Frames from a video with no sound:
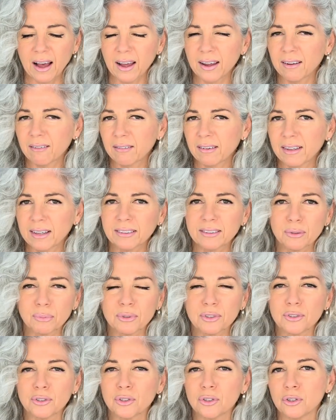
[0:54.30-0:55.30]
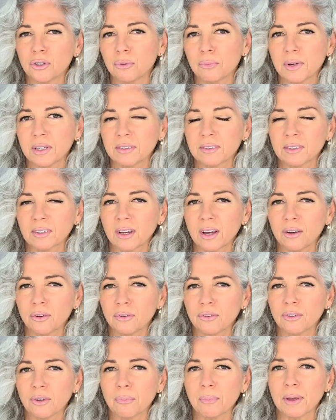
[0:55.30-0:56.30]
I guess it was 2 months
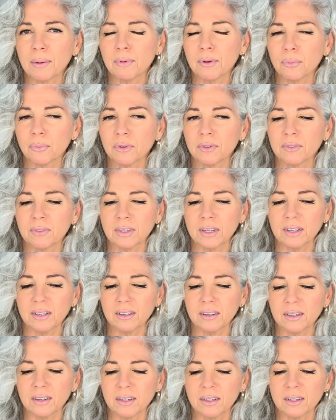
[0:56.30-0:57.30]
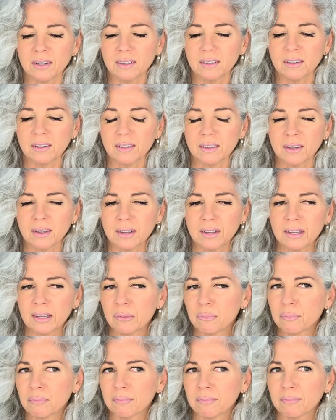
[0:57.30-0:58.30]
ago, so maybe it was in,
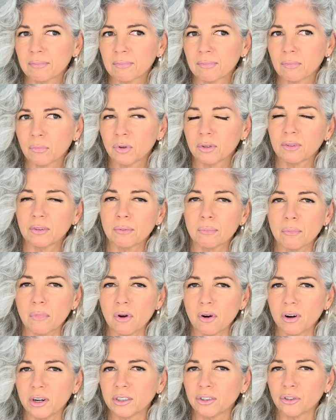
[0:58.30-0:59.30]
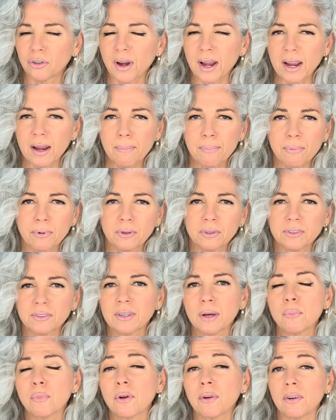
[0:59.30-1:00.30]
was it March or April?
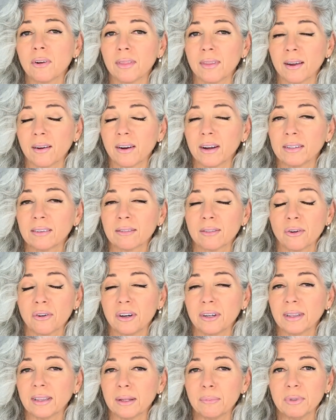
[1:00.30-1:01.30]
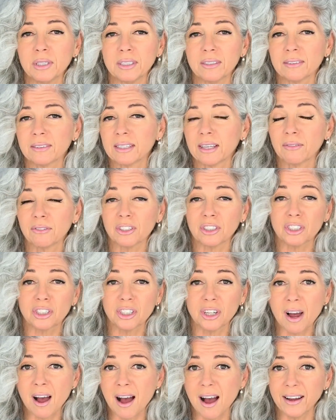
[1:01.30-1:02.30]
Somewhere in there, I thought, let me just give it a
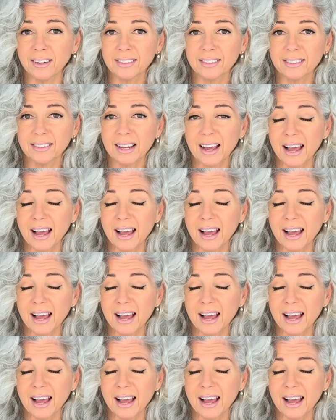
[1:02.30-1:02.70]
shot.